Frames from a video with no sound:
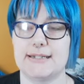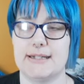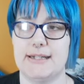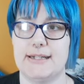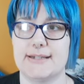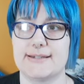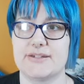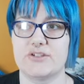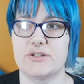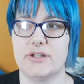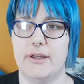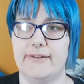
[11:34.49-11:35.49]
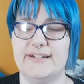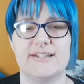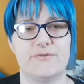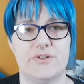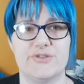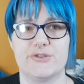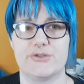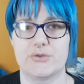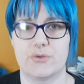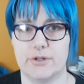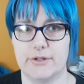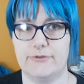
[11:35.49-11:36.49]
it's a different
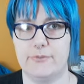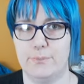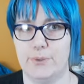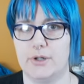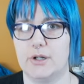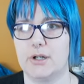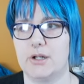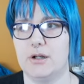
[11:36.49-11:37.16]
sort of book,